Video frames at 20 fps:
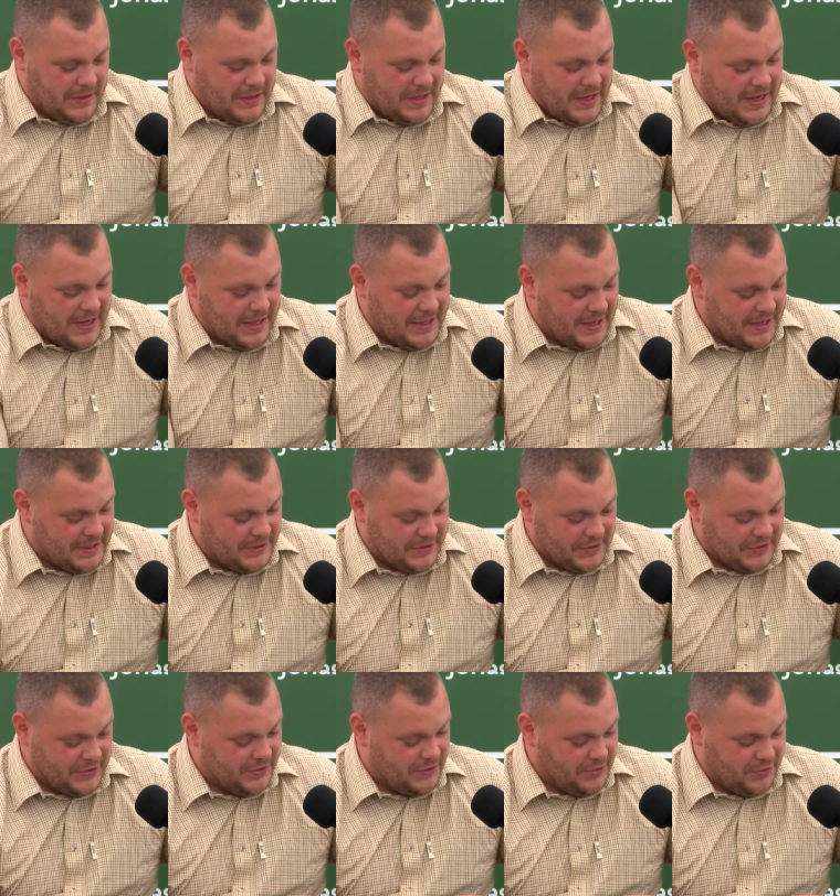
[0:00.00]
Yeah, they're
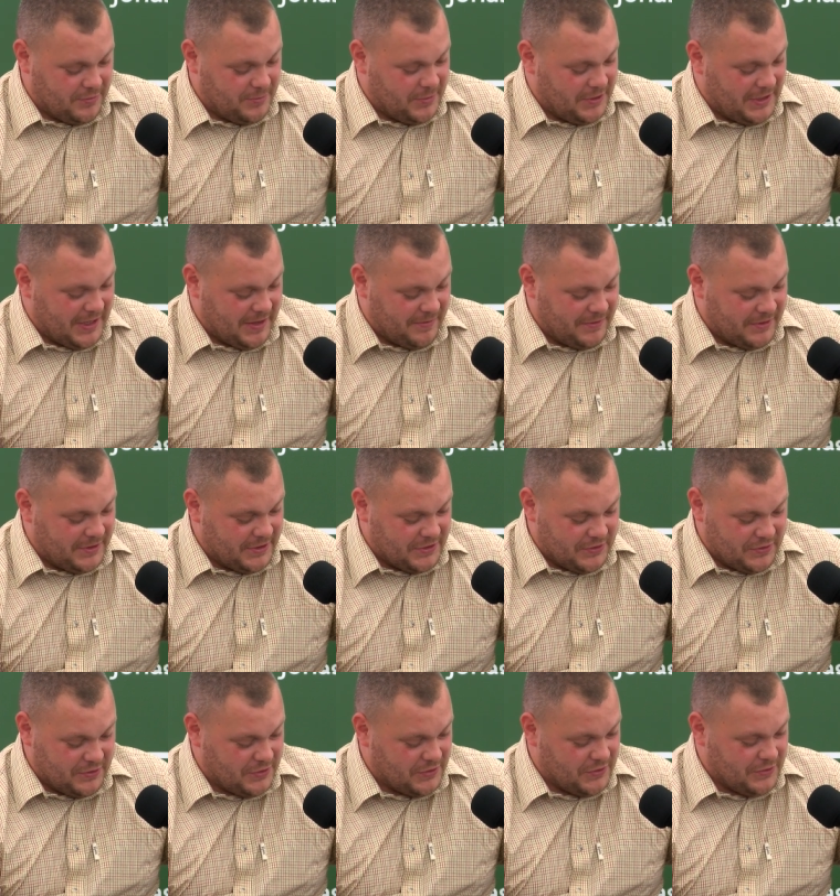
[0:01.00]
just normal leather. There's
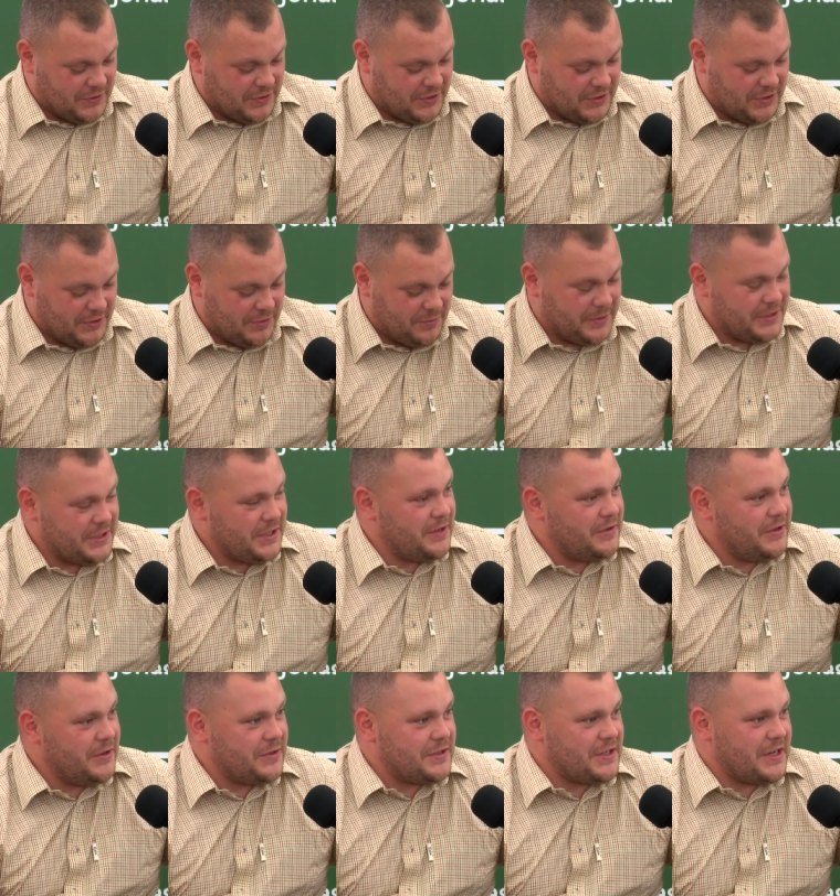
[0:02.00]
all sorts of new
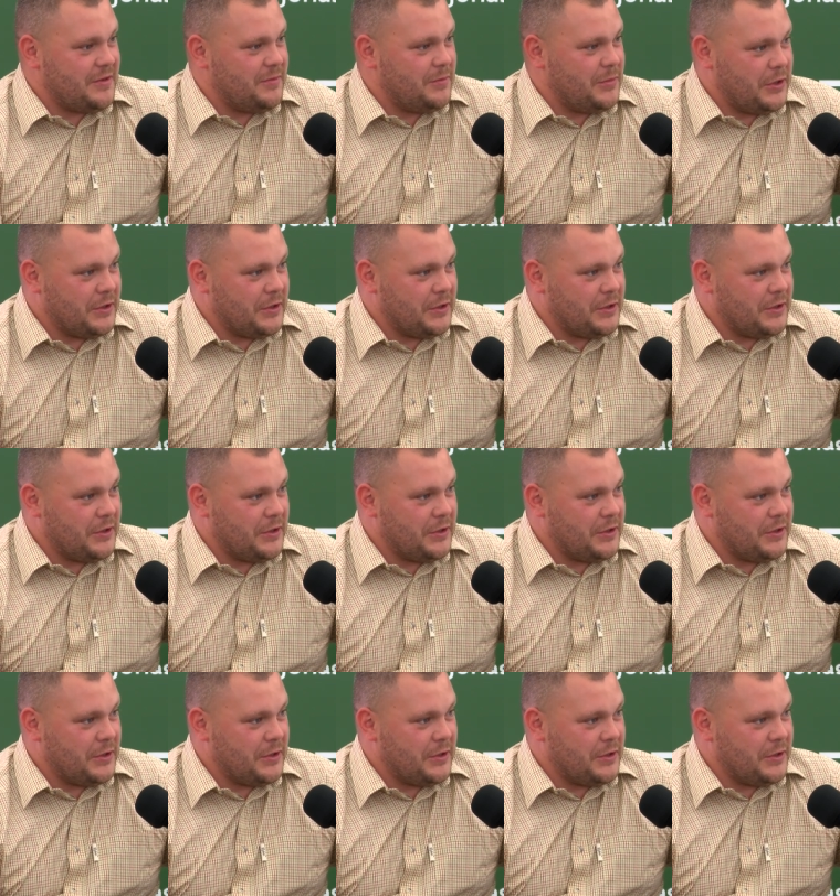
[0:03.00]
materials out,